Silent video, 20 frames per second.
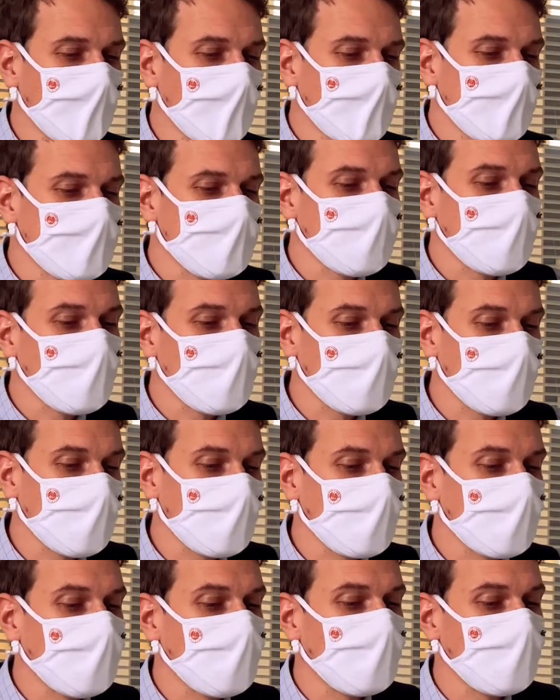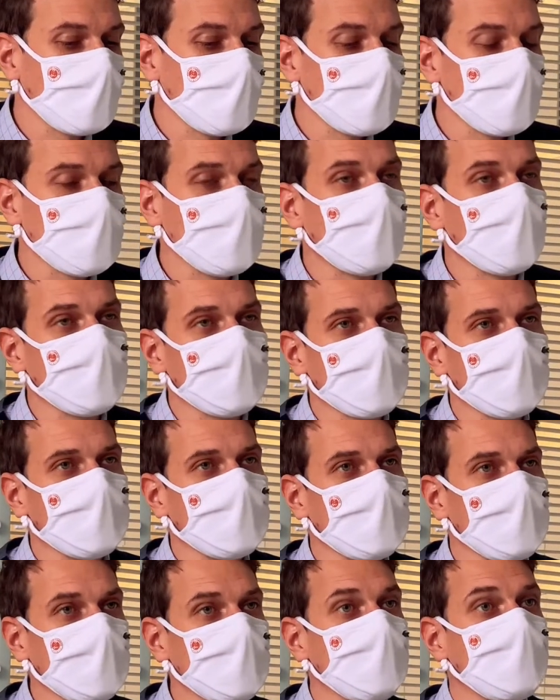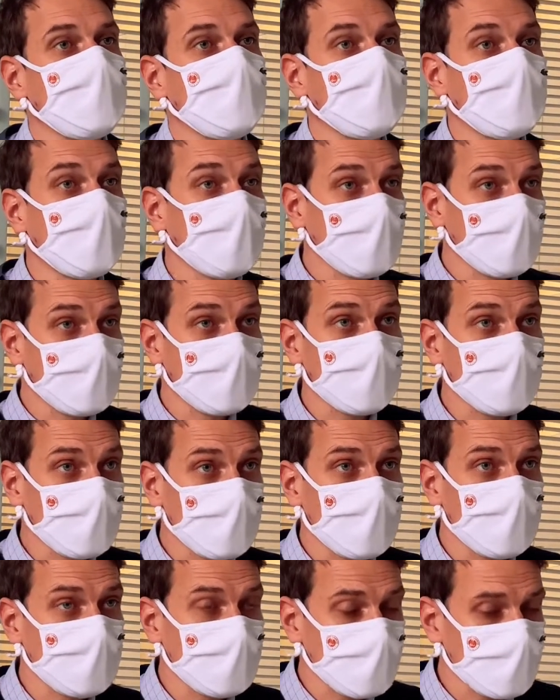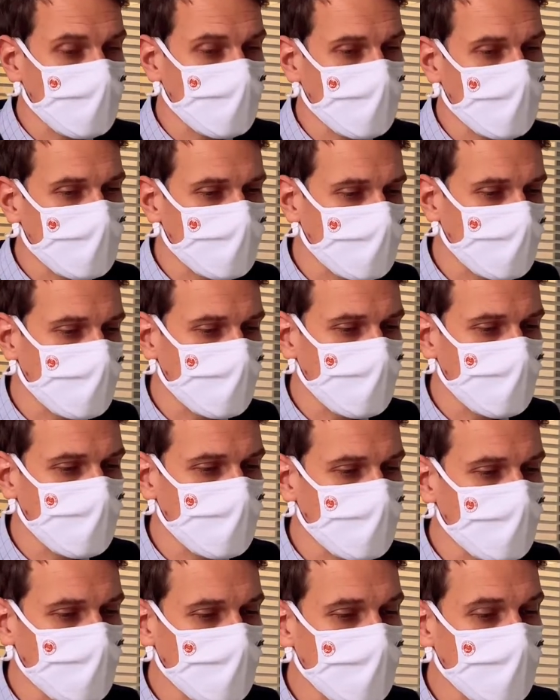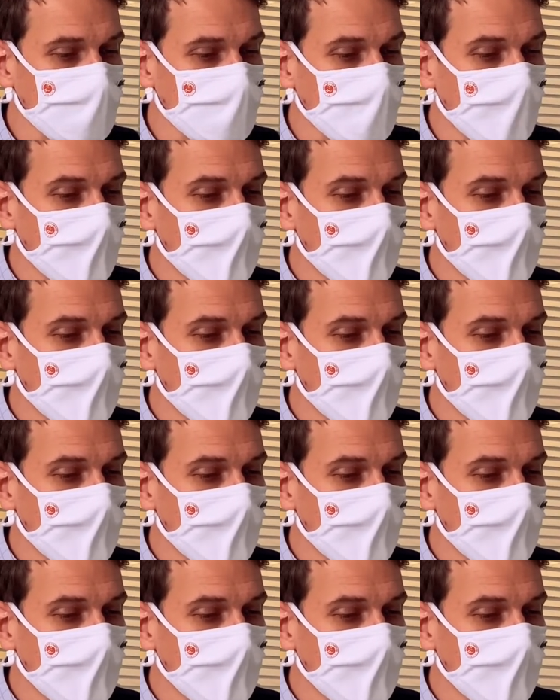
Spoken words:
something, or your sources need to provide the information you give.